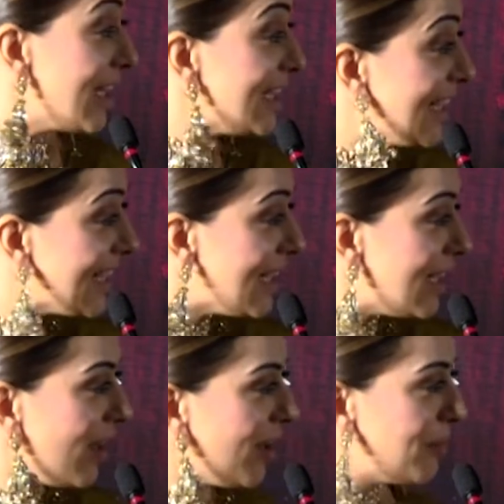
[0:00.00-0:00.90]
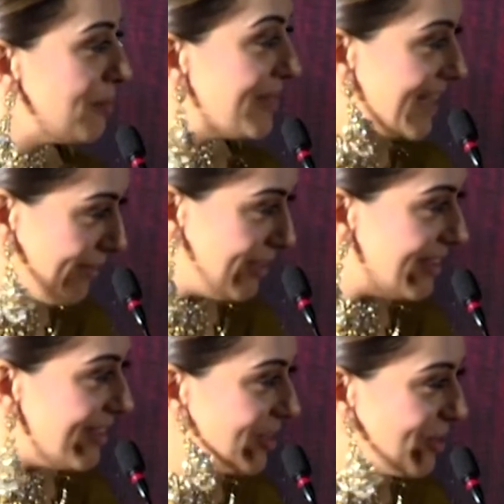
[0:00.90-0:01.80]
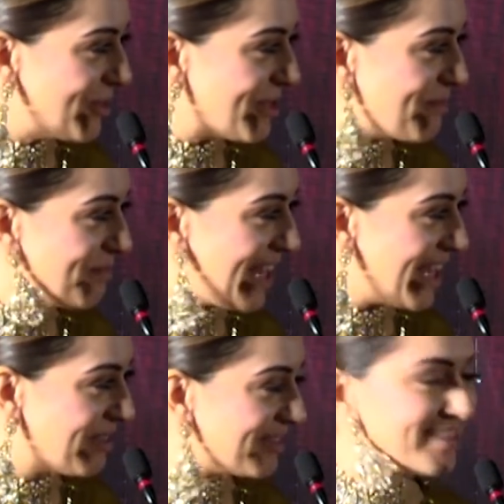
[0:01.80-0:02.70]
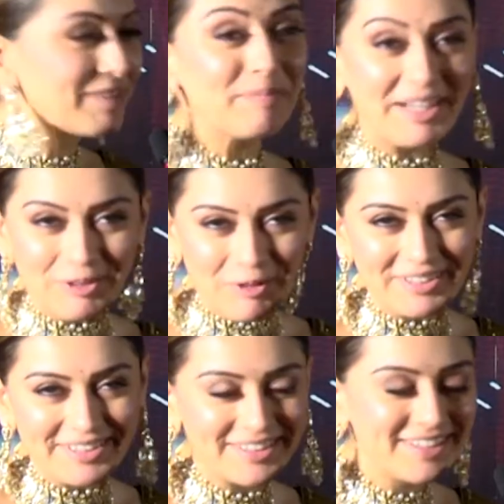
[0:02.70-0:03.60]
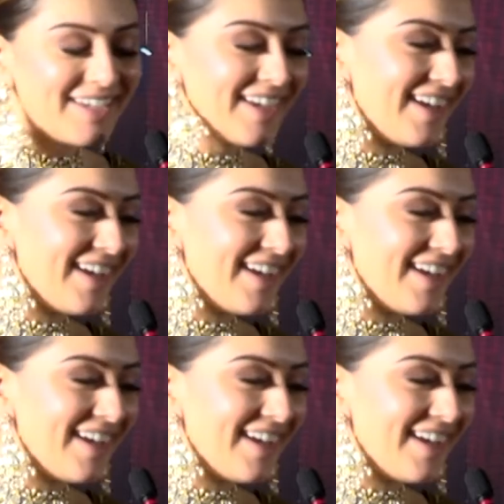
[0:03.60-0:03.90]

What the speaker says: The little devil who's playing my daughter.